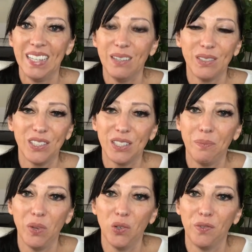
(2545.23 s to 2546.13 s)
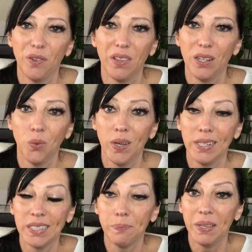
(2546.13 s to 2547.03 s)
It was just a beautiful thing to
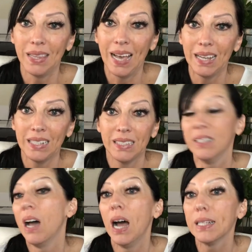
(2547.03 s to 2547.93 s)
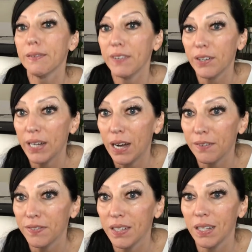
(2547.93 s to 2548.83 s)
witness, but that is not very
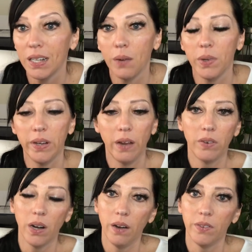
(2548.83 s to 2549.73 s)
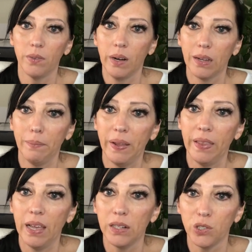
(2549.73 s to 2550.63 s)
often, and I would never ever recommend
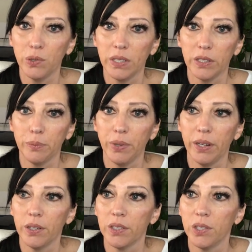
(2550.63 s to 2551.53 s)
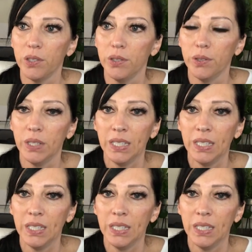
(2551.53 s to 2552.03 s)
that to another breeder to